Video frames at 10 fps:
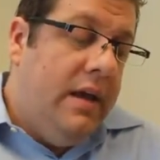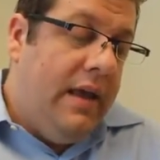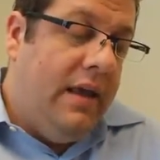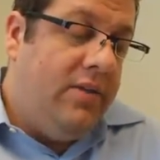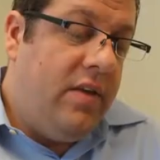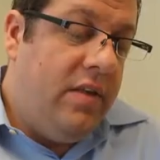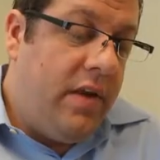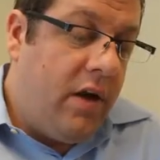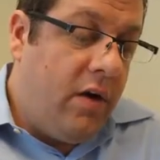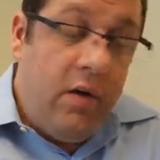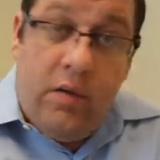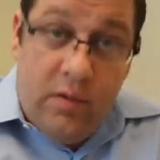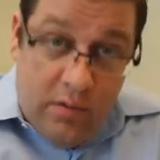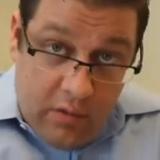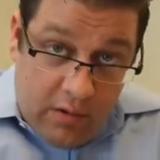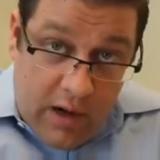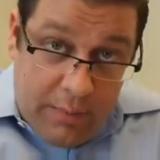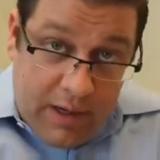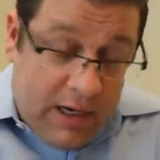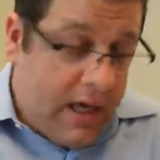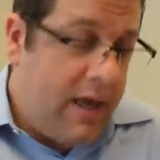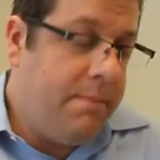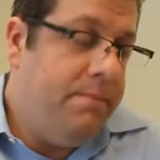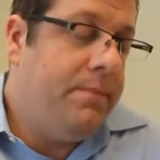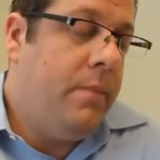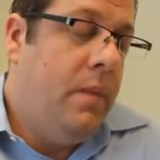is their company name,